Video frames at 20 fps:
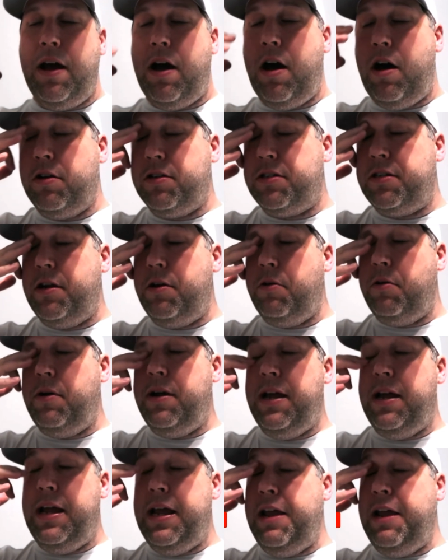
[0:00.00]

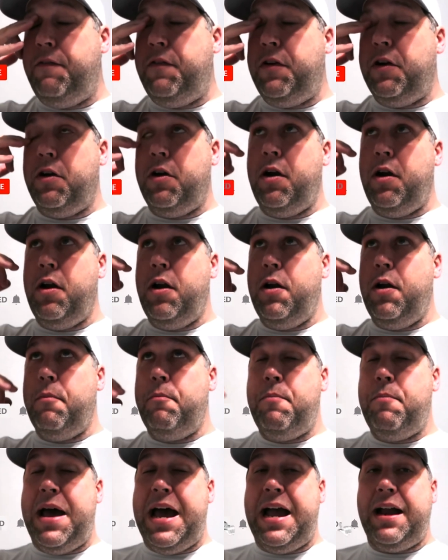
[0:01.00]
Also, if you're
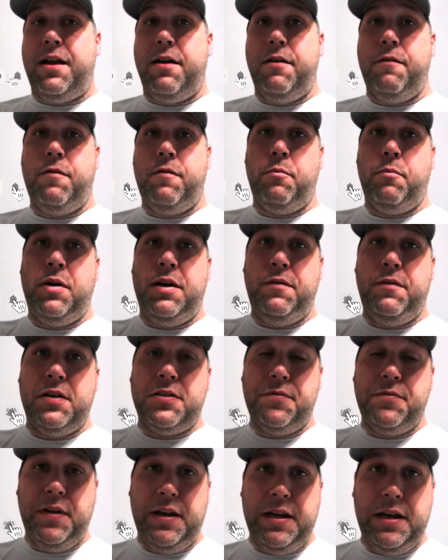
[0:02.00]
back from
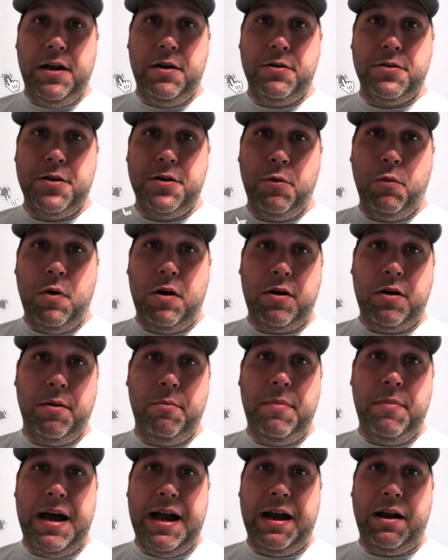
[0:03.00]
previous videos,
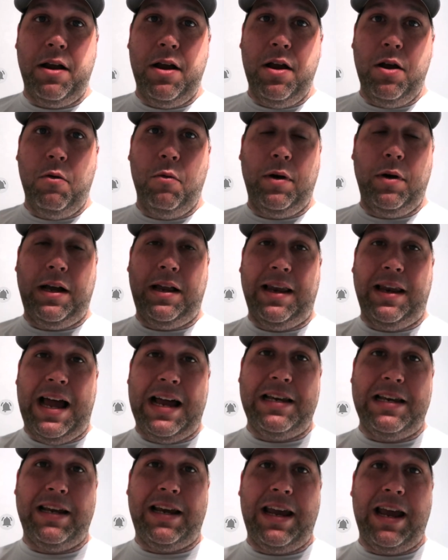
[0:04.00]
welcome back. We're
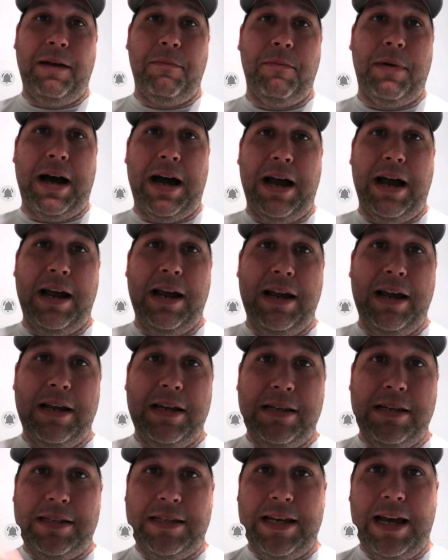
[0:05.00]
glad you came by,
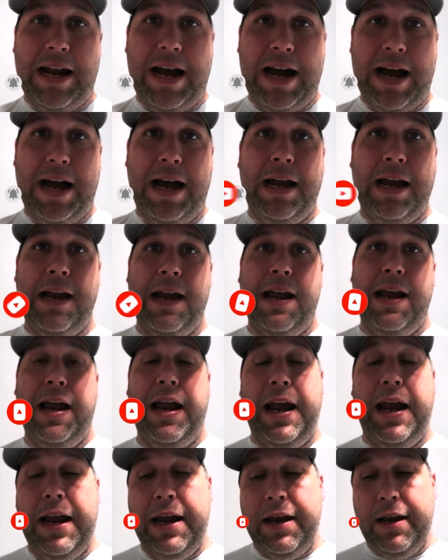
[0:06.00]
said hi,
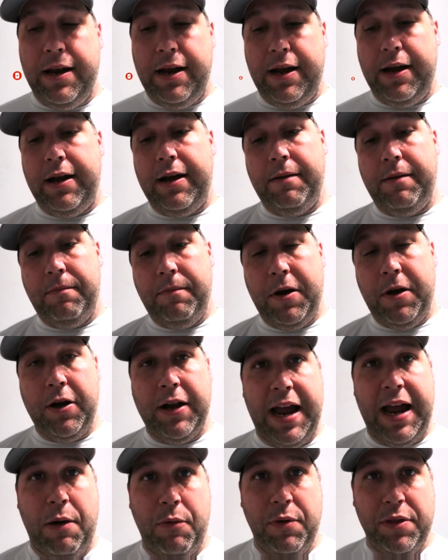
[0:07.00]
and um,
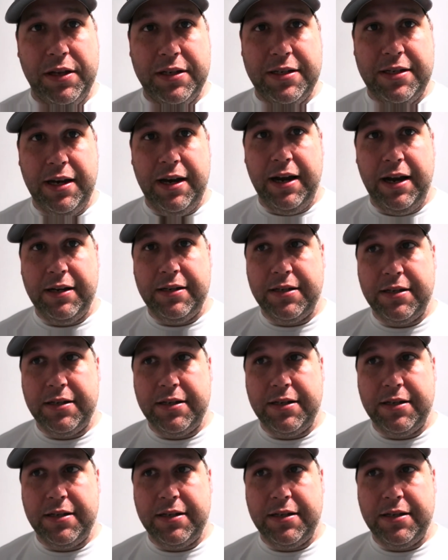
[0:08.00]
hung out with us today.